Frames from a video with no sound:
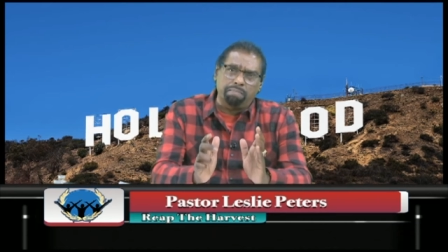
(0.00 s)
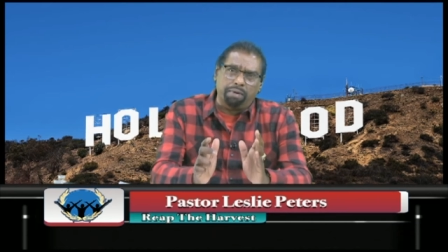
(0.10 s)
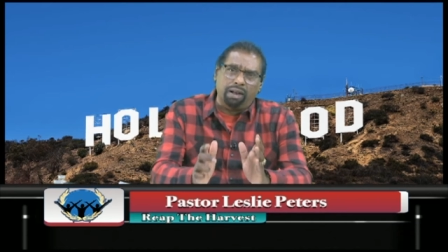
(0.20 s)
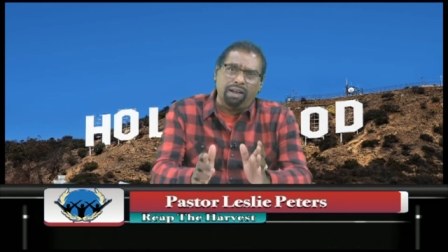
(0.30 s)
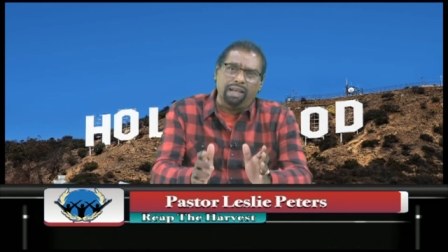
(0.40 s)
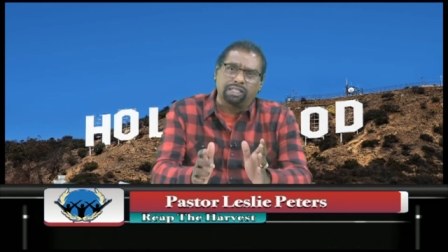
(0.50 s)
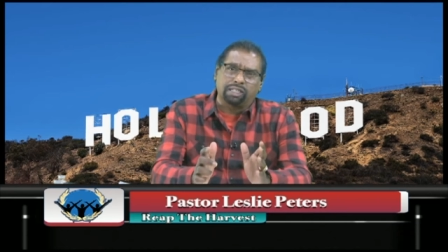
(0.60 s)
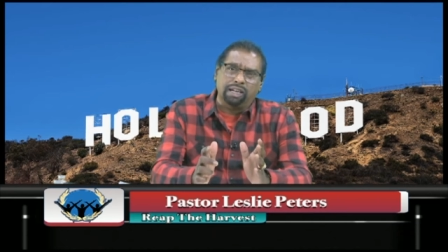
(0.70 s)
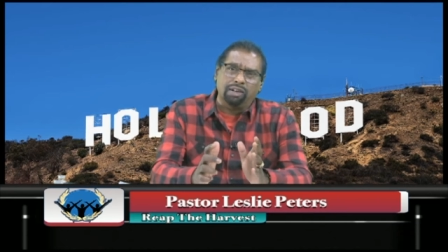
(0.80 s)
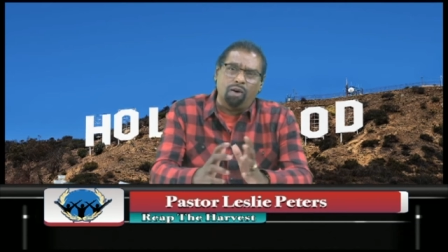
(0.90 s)

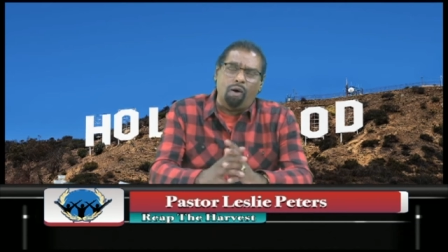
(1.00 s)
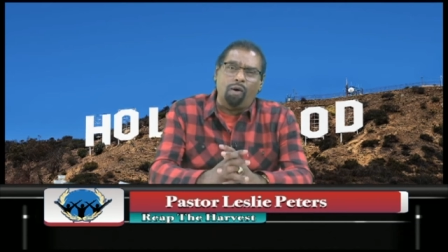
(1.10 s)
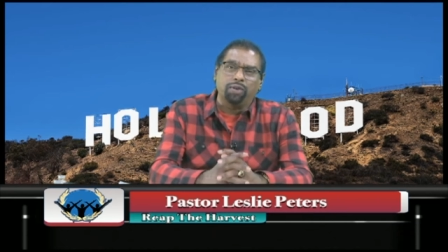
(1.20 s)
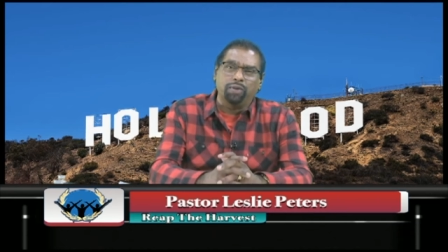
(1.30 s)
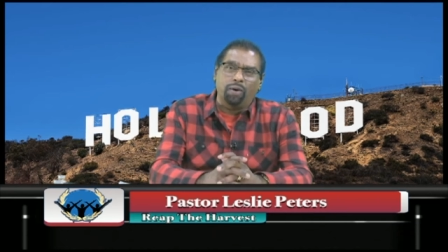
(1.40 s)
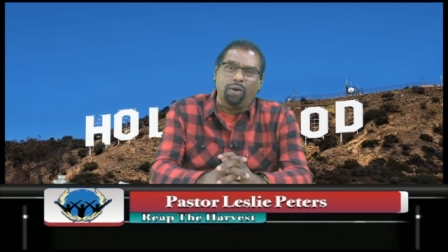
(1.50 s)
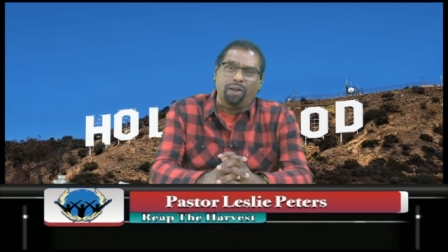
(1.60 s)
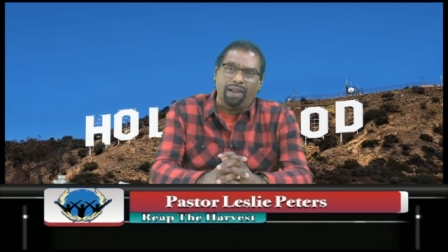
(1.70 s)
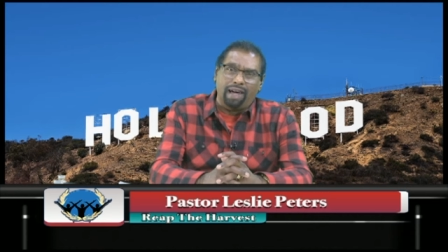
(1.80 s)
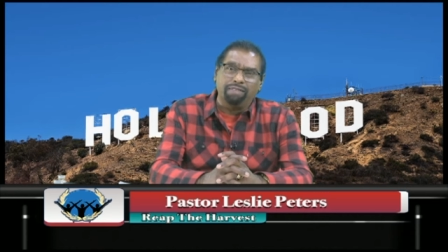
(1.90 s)
blessing on your
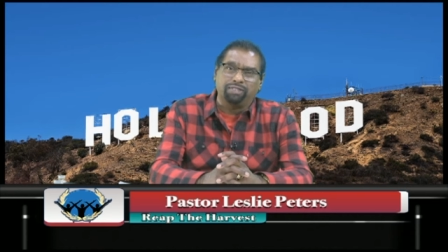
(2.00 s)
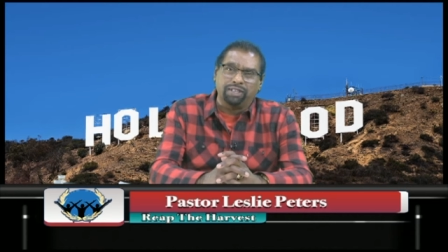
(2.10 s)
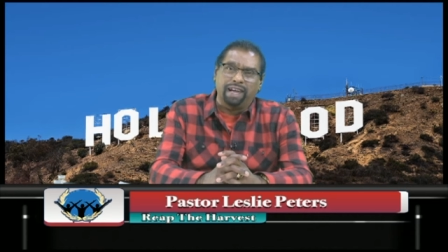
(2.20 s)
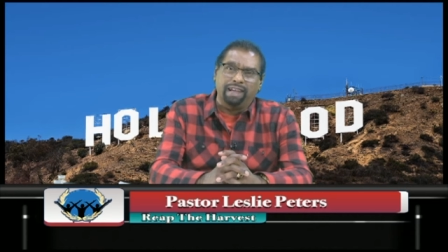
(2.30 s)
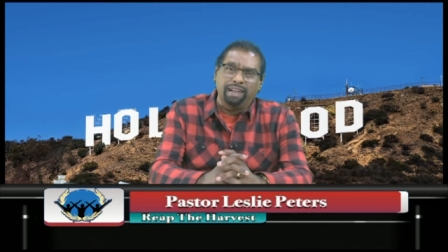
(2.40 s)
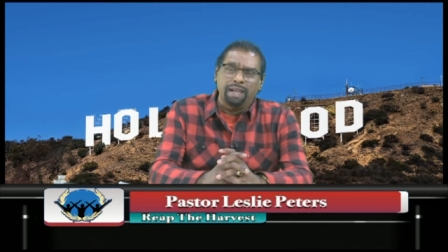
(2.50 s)
life today.